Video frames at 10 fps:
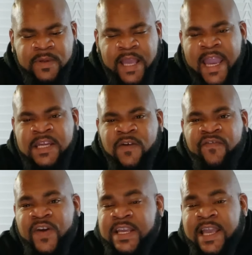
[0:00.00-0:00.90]
gain a
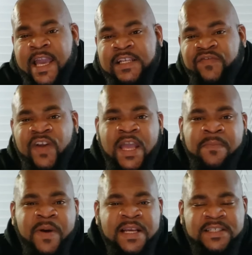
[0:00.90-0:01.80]
fake ass
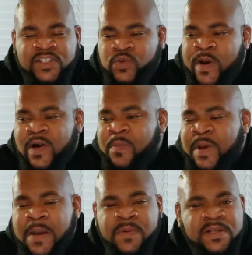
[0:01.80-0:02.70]
fan base that you ain't gonna
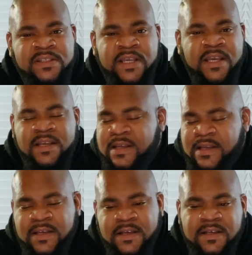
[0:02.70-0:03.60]
be able to say
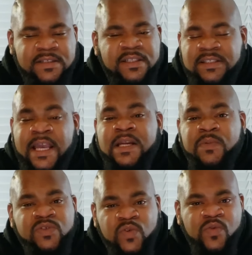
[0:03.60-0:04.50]

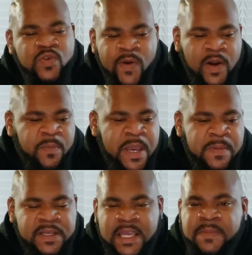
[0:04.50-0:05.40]
sustainable to? You ain't gonna be
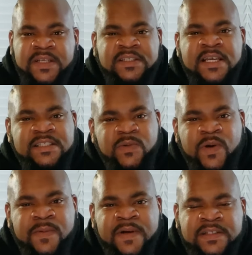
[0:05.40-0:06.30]
able to keep consistent
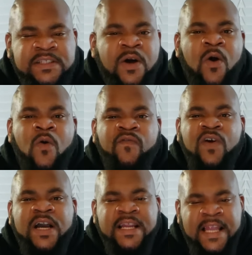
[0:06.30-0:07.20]
with it because it's a whole
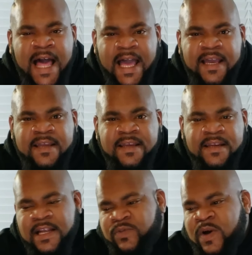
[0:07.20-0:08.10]
fucking lie.
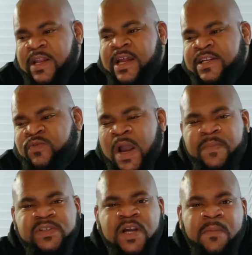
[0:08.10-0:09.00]
That's why a lot of these
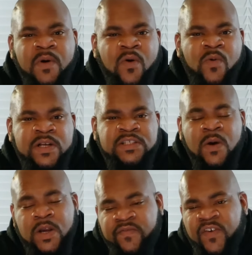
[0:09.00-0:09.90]
rappers come on one
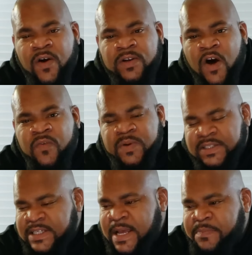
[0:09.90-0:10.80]
song and fall off,
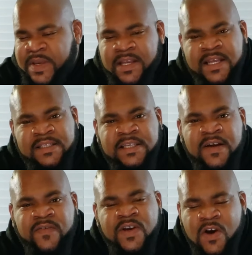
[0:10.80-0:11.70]
because they're not being
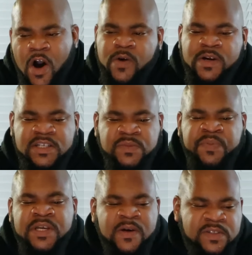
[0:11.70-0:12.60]
themselves. Or you rather just
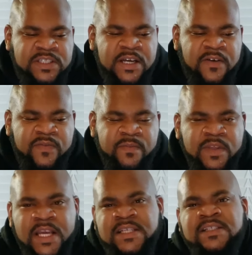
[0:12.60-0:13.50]
be yourself
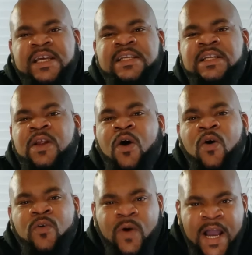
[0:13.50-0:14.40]
and just take the
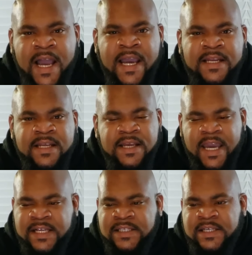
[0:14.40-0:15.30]
long ride
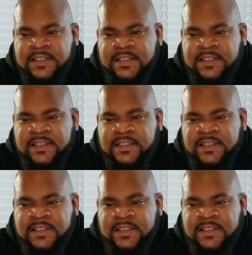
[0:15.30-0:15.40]
and